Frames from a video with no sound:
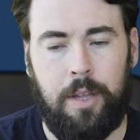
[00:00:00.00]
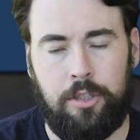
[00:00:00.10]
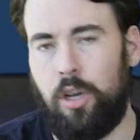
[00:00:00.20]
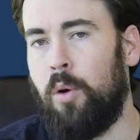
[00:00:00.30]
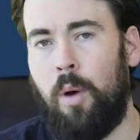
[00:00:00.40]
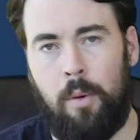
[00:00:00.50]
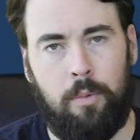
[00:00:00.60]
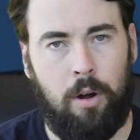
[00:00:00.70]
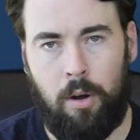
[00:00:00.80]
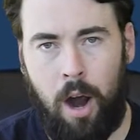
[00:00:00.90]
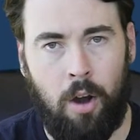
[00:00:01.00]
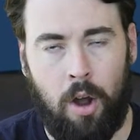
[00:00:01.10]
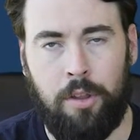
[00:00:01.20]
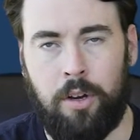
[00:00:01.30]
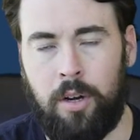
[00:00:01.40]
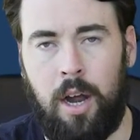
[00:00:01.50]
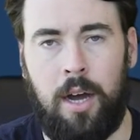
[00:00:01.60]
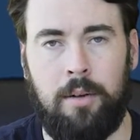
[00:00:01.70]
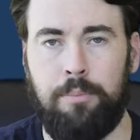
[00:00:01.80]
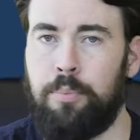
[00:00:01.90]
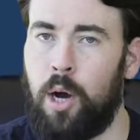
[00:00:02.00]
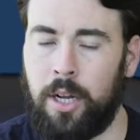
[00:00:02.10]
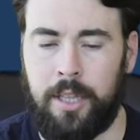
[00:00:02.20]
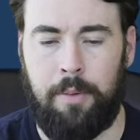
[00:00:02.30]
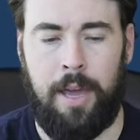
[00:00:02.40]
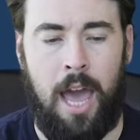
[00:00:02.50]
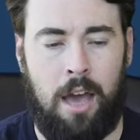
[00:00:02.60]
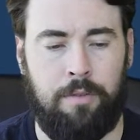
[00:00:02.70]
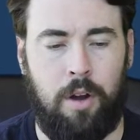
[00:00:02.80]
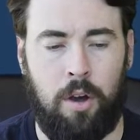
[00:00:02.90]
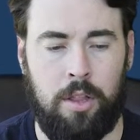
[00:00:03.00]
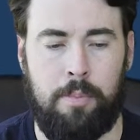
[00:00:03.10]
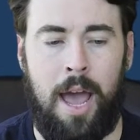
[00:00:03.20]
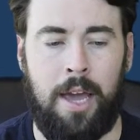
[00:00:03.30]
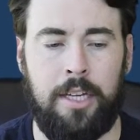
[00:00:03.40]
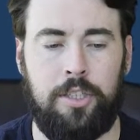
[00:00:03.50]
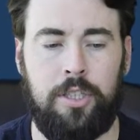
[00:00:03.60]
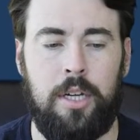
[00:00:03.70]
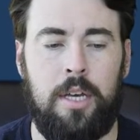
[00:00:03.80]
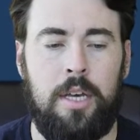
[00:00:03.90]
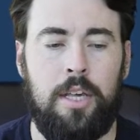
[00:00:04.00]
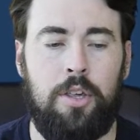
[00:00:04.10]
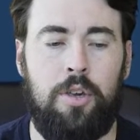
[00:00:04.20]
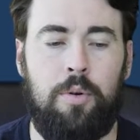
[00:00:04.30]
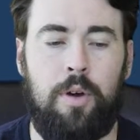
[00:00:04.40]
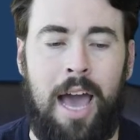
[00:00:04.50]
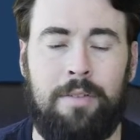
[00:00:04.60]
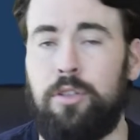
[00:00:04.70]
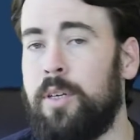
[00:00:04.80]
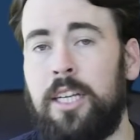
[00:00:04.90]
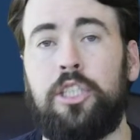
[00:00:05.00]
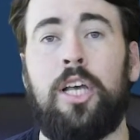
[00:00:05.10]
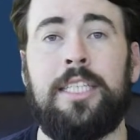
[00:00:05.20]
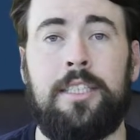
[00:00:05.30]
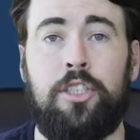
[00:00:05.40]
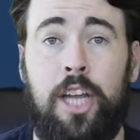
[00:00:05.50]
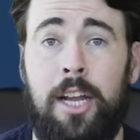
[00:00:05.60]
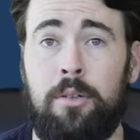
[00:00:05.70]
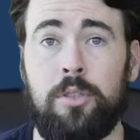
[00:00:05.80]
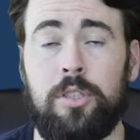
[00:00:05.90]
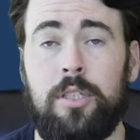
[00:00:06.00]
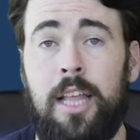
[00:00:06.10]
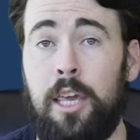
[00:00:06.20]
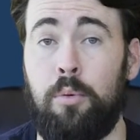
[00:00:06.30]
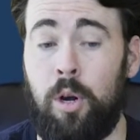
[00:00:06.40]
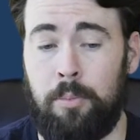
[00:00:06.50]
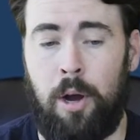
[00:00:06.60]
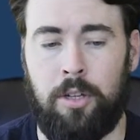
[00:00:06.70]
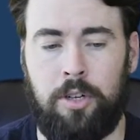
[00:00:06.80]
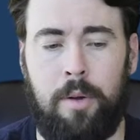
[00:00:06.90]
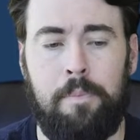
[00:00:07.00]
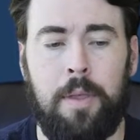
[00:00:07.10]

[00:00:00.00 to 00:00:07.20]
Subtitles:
so our other product that we have, our other package, you have to initialize the channels that you want to monitor.